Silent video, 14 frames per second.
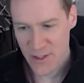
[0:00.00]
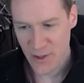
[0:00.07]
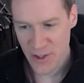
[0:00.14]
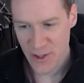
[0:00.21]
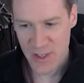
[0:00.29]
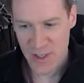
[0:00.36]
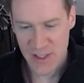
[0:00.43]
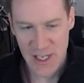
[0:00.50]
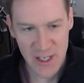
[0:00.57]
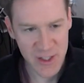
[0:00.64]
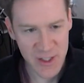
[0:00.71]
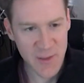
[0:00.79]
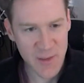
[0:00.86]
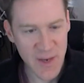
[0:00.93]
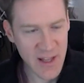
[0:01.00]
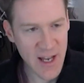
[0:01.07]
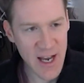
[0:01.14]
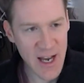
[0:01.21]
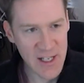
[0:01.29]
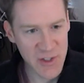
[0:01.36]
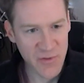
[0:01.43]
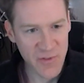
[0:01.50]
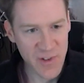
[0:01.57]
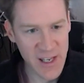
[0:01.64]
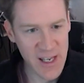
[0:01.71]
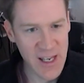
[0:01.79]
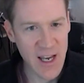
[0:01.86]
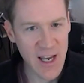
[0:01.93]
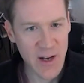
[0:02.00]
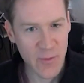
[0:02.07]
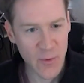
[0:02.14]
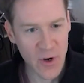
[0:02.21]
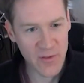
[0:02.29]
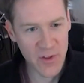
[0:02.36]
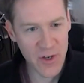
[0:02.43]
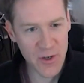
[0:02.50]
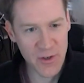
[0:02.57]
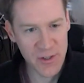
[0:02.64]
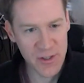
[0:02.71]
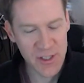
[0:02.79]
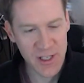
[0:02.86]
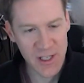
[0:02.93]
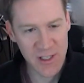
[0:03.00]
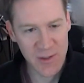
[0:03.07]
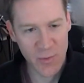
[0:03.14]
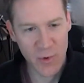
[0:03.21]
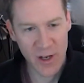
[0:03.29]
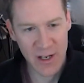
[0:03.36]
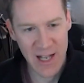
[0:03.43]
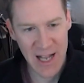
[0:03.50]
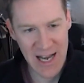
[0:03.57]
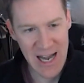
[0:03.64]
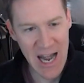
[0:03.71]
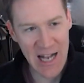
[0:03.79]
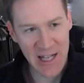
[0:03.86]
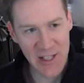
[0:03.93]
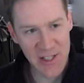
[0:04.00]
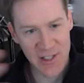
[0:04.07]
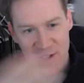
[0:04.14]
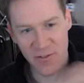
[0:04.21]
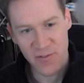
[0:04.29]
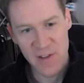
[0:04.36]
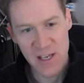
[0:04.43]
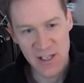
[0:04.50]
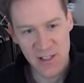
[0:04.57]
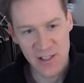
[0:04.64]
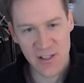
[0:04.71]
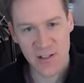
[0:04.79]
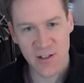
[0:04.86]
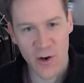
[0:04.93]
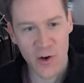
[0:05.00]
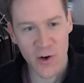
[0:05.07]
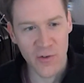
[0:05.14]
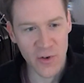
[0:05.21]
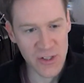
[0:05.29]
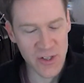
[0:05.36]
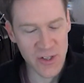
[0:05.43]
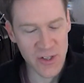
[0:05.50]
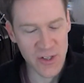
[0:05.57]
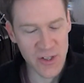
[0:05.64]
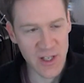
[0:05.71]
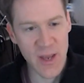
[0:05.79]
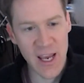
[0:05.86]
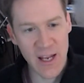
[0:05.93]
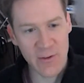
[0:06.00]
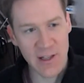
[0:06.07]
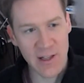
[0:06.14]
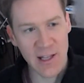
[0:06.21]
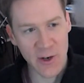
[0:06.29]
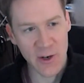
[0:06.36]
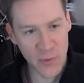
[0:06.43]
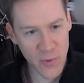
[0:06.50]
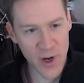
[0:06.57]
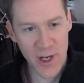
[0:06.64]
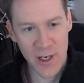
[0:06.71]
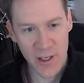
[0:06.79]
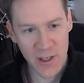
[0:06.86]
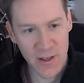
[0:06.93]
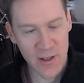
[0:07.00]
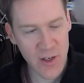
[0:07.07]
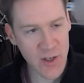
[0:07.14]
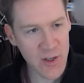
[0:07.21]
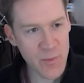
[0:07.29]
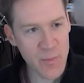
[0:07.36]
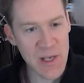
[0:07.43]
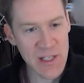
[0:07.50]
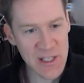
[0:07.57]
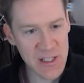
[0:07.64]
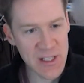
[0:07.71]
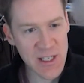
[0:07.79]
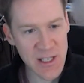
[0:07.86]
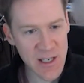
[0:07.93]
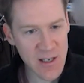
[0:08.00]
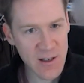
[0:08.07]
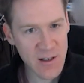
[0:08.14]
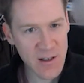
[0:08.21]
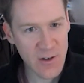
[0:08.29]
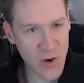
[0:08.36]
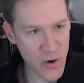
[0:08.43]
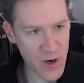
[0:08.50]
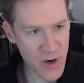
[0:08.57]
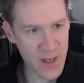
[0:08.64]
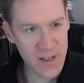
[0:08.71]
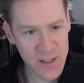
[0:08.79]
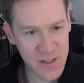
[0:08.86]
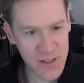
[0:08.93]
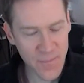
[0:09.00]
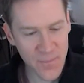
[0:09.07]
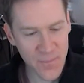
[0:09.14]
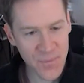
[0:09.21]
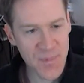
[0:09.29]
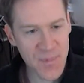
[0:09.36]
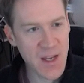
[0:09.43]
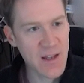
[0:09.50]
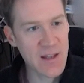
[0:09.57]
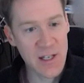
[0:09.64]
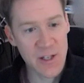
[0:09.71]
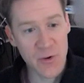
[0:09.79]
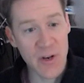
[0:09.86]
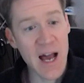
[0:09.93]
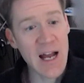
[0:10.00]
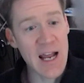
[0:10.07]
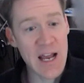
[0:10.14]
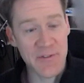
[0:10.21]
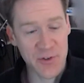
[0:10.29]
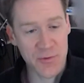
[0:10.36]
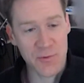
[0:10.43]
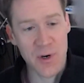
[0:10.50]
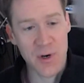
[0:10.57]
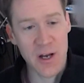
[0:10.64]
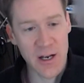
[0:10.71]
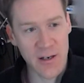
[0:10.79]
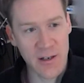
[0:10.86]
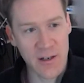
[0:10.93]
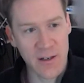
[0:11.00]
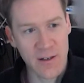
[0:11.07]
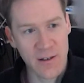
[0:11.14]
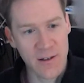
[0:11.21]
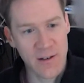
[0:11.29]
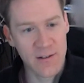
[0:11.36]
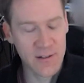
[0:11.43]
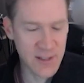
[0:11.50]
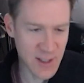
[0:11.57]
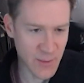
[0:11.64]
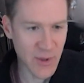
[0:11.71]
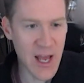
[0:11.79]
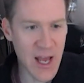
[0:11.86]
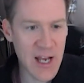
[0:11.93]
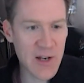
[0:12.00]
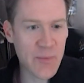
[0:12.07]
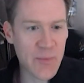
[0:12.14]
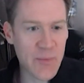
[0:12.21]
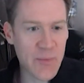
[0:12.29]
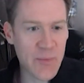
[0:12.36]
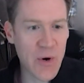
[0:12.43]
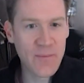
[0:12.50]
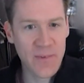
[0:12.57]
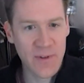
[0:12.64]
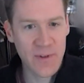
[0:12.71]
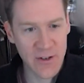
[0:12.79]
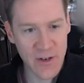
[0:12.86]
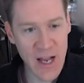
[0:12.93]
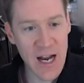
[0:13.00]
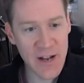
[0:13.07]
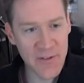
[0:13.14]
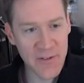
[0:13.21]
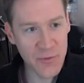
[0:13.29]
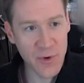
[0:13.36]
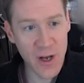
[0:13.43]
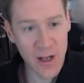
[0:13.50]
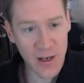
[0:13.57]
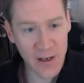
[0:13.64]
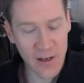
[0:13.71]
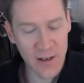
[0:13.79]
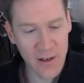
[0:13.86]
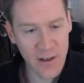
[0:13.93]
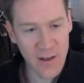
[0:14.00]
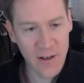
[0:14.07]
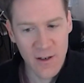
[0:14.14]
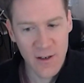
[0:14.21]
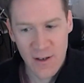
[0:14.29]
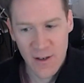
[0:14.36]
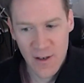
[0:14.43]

collect all the transactions that pay the highest fee, and one of those is one that nets the fees over. So they get paid with layer one BTC coins, and they do not have to run is the blind part. They do not have to run